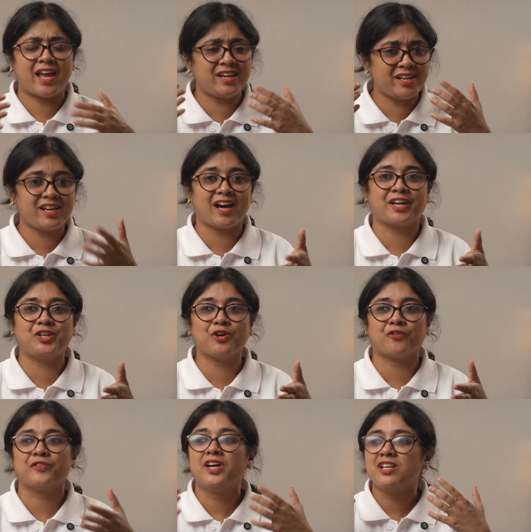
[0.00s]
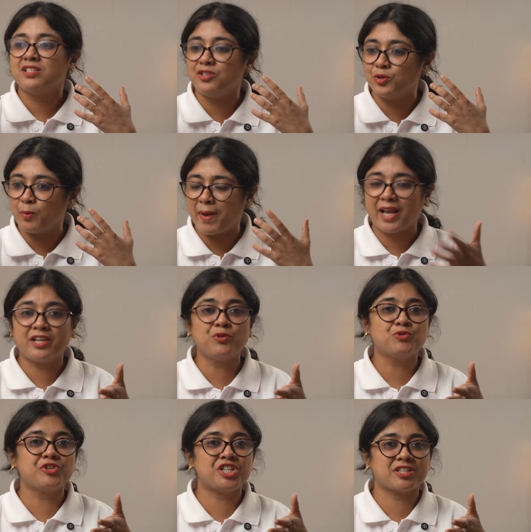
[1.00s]
any kind of
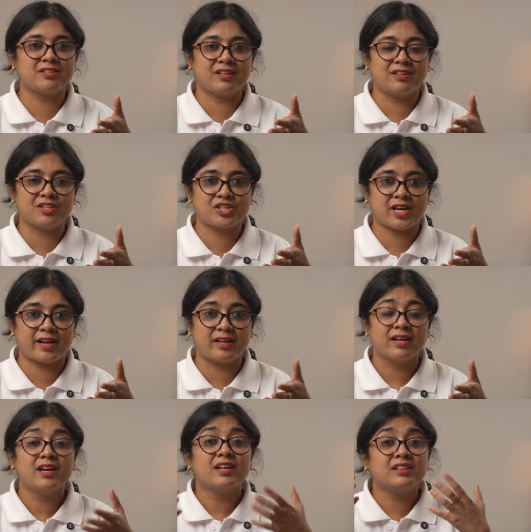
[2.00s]
malnutrition in the child,